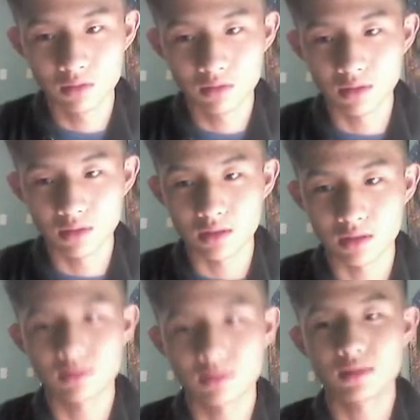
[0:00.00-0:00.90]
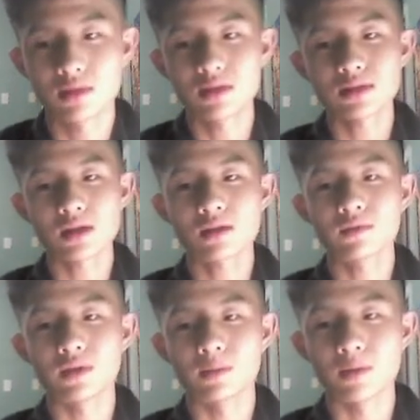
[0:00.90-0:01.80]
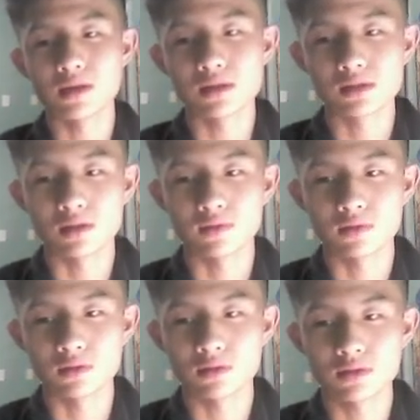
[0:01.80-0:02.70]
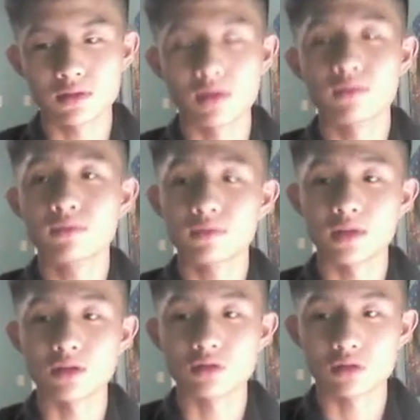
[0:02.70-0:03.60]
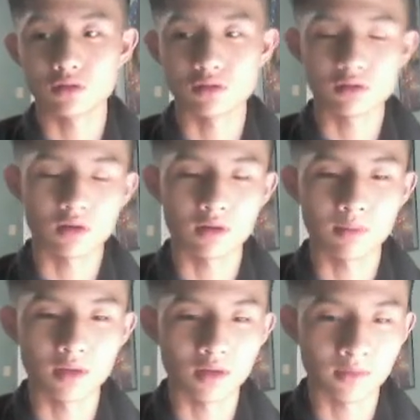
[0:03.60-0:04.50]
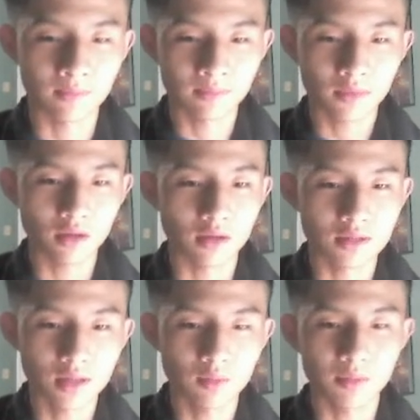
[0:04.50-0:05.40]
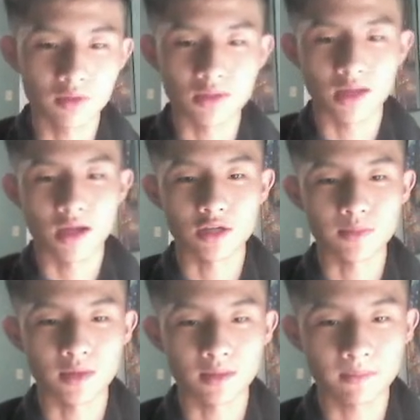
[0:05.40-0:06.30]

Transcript: like these kind of like basic stuff, data structures you start at the beginning. And today we'll be using hash map.